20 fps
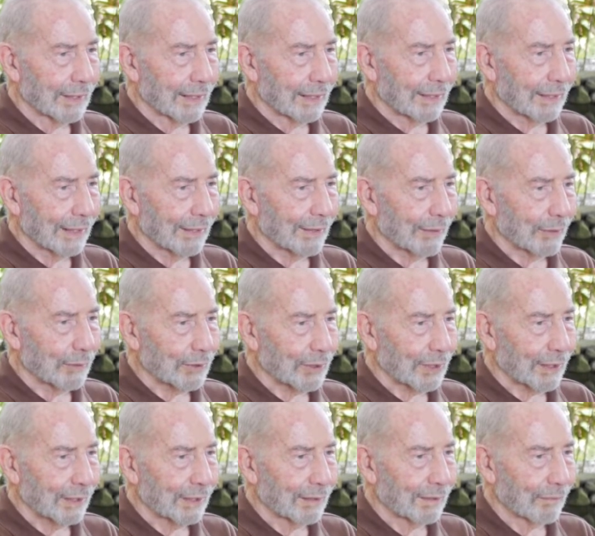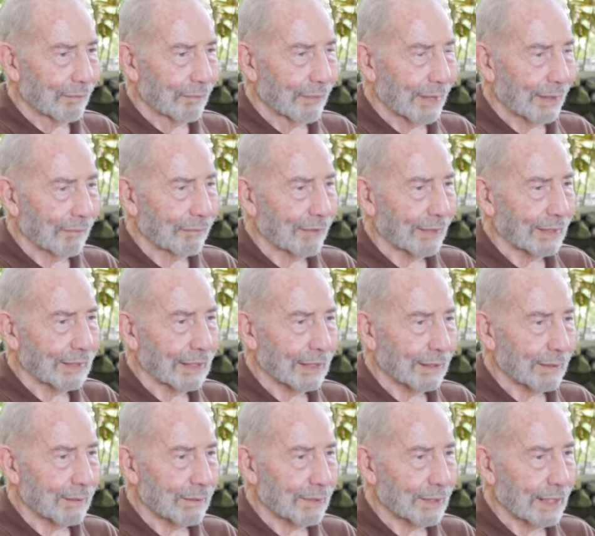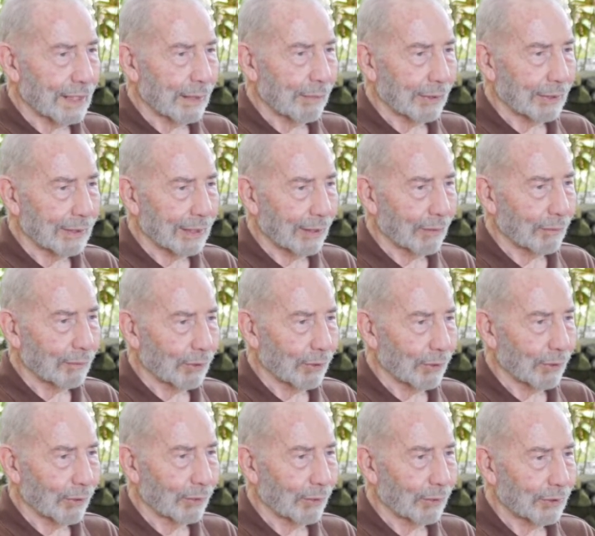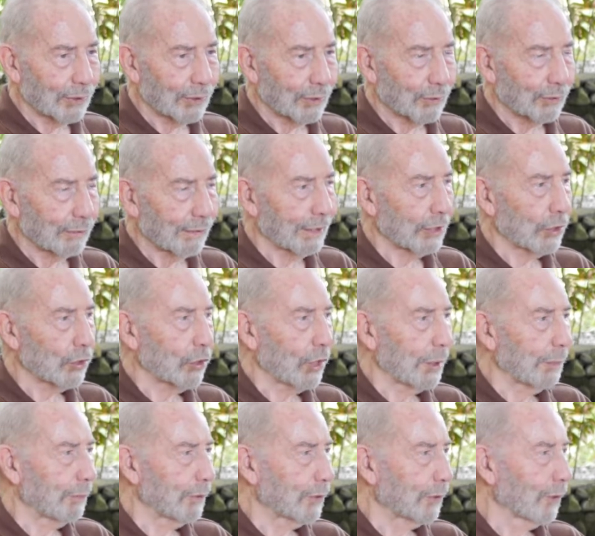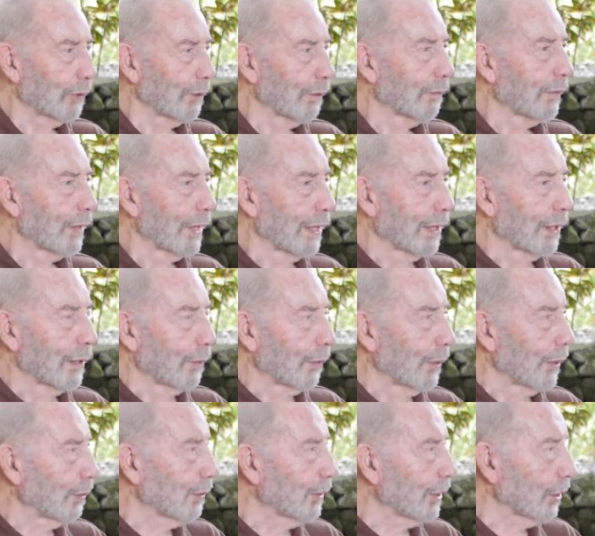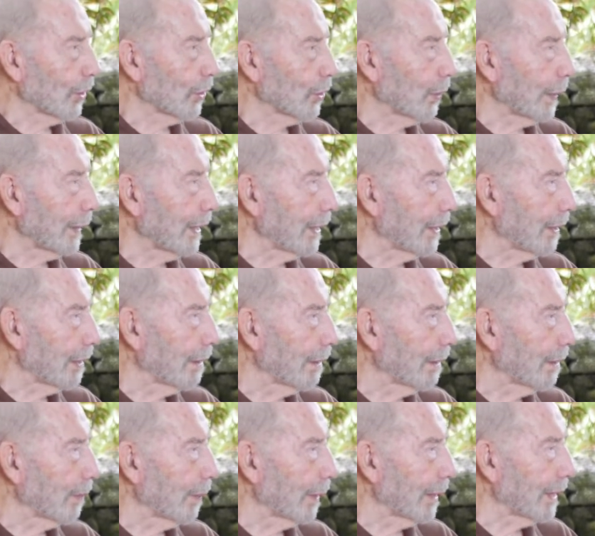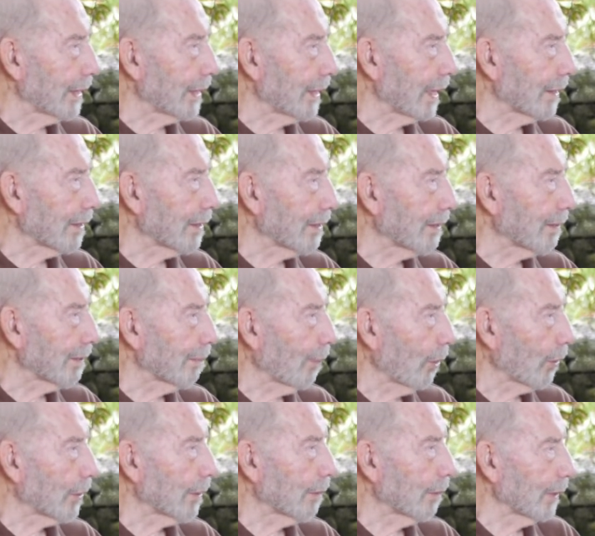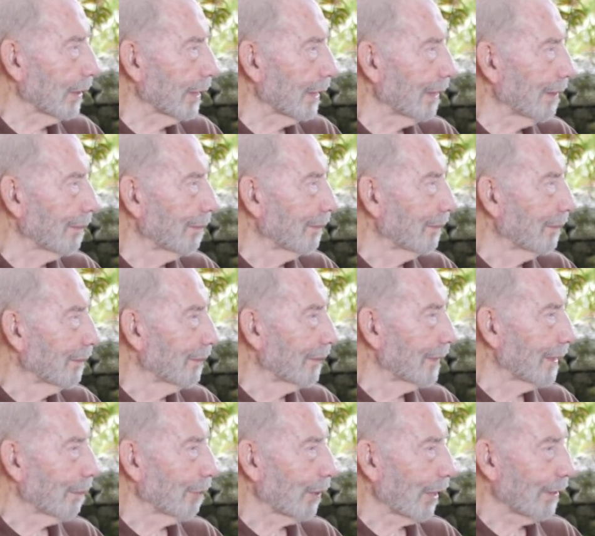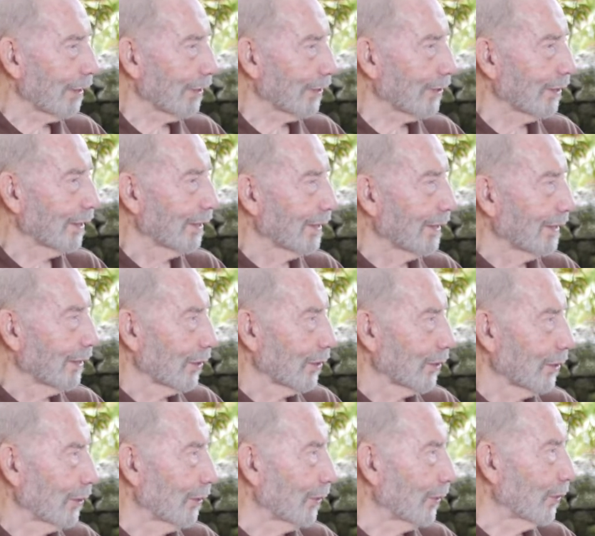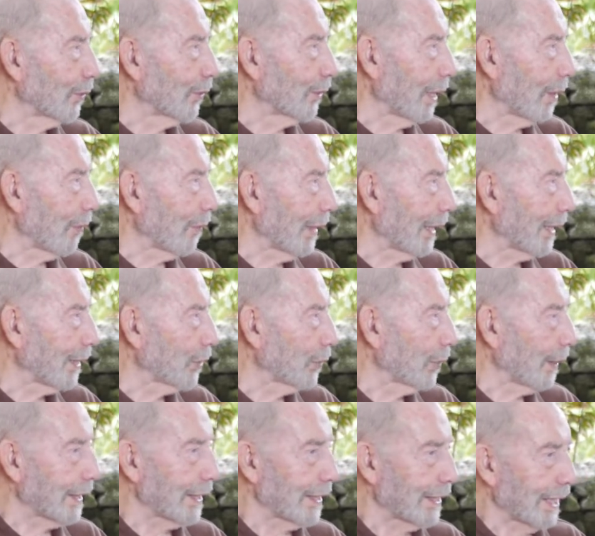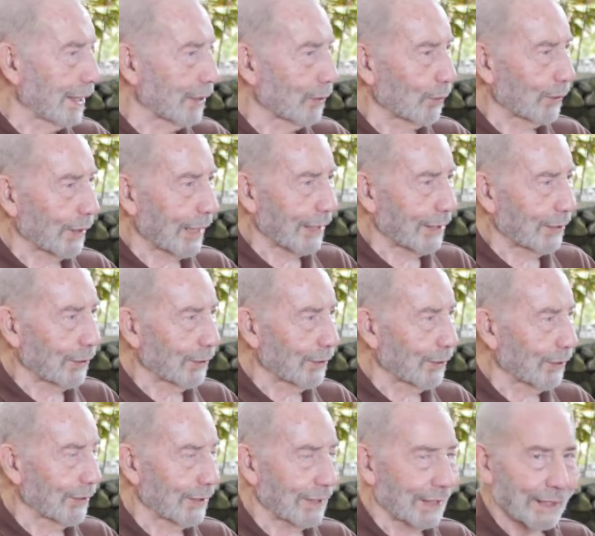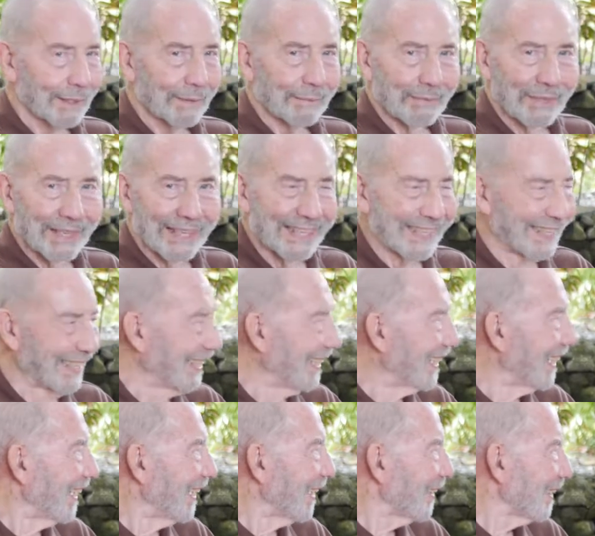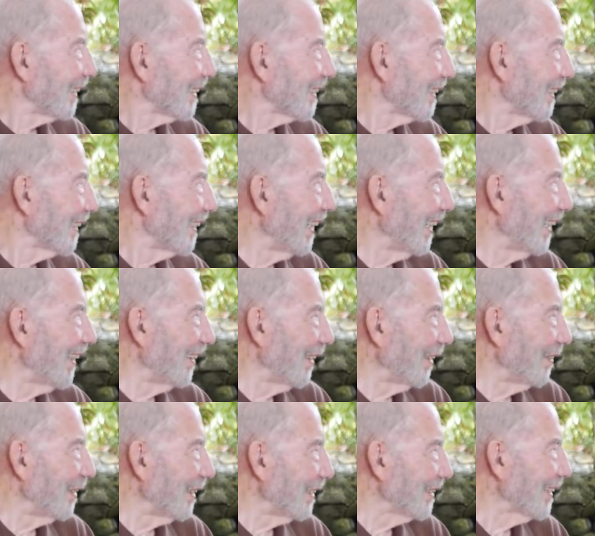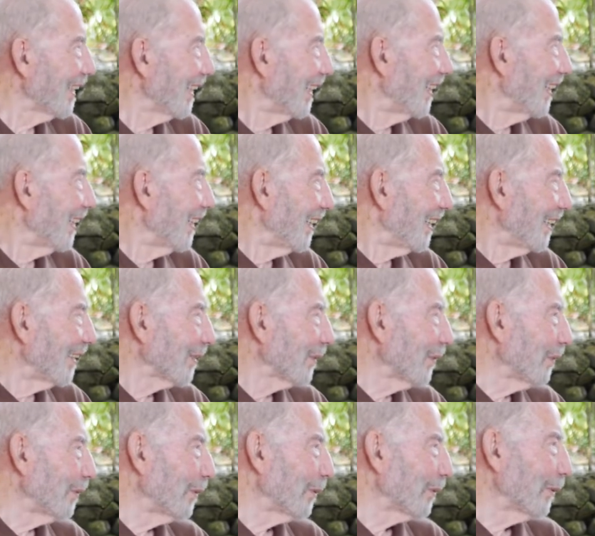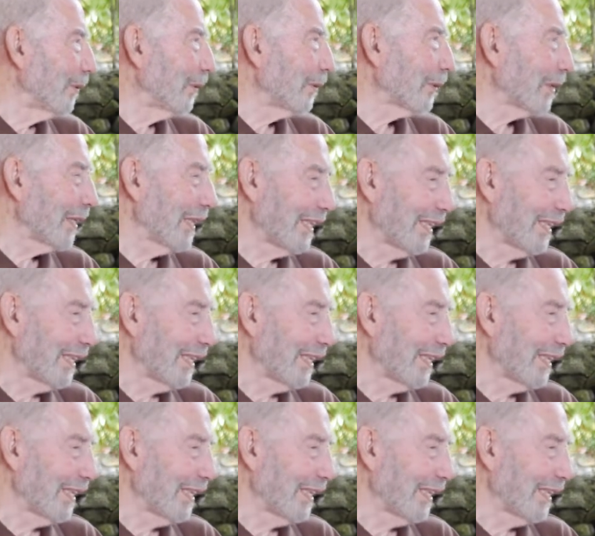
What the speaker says: and there was a funny little cinema down below which was very cheap, so we only got 20 cents pocket money for brothers, so we go down there and 20 cents would get you into this Kopi